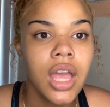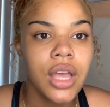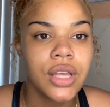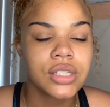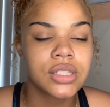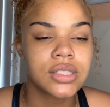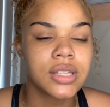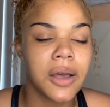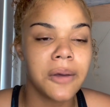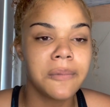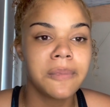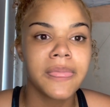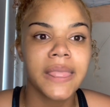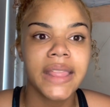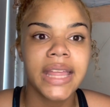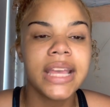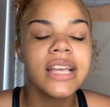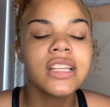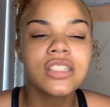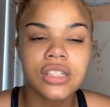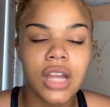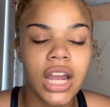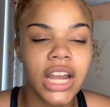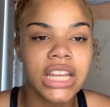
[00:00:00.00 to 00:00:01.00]
So
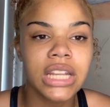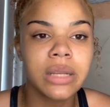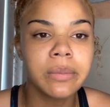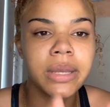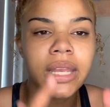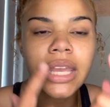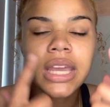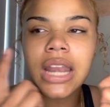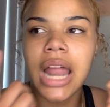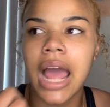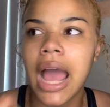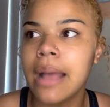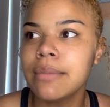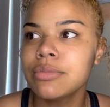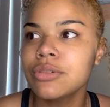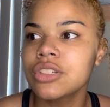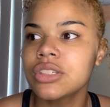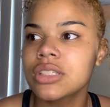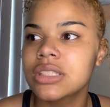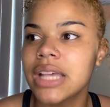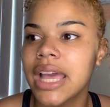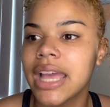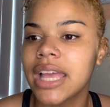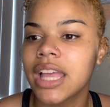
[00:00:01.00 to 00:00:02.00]
he's talking to me, and I'm
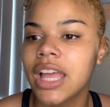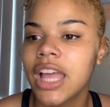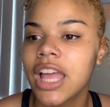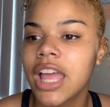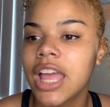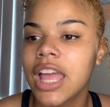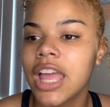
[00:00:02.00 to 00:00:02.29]
just like,